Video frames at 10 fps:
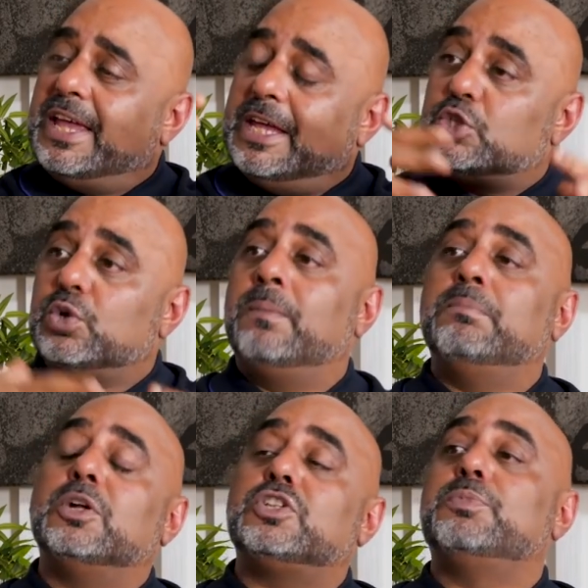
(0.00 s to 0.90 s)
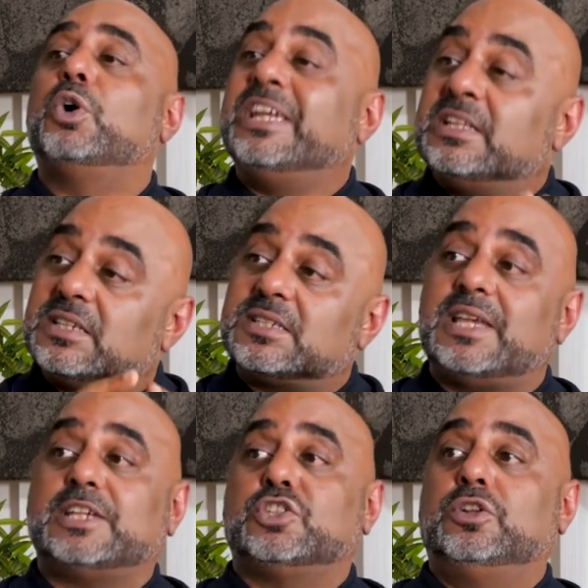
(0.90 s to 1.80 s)
into a much more
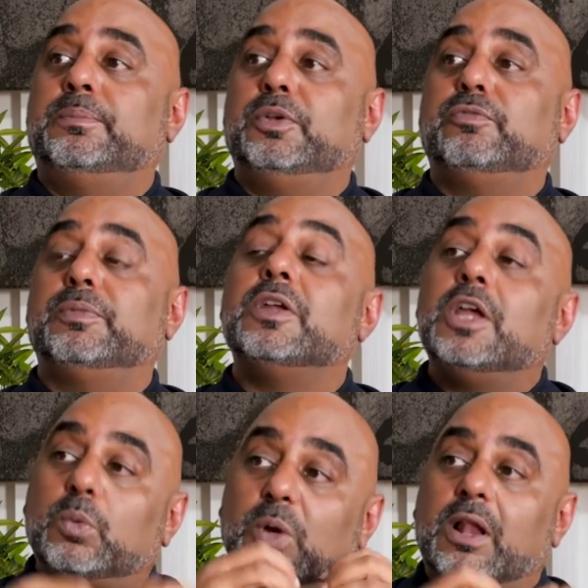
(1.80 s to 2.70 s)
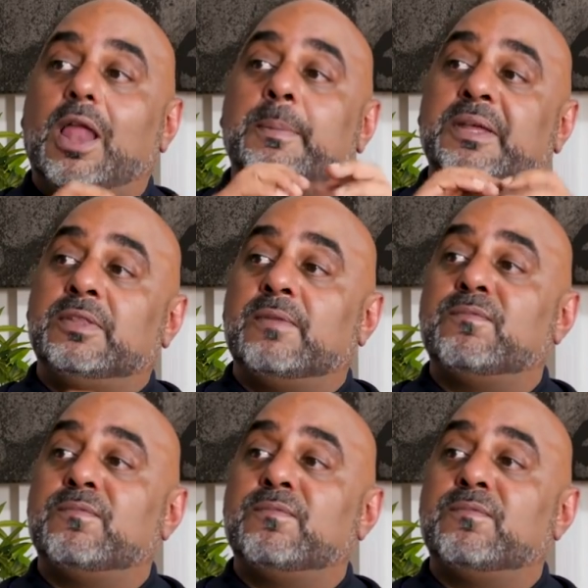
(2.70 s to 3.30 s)
intersectional movement where climate and the